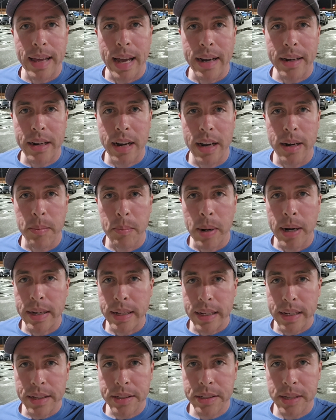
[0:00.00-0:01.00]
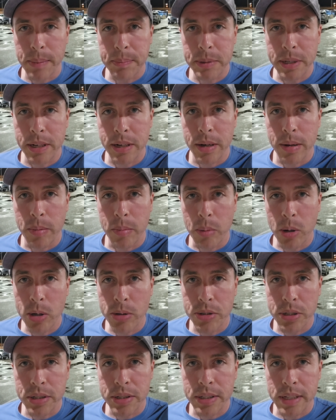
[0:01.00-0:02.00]
that kind of money except in an
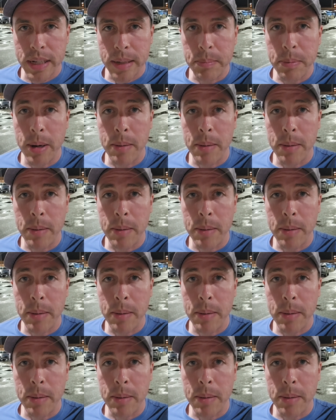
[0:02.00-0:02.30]
emergency,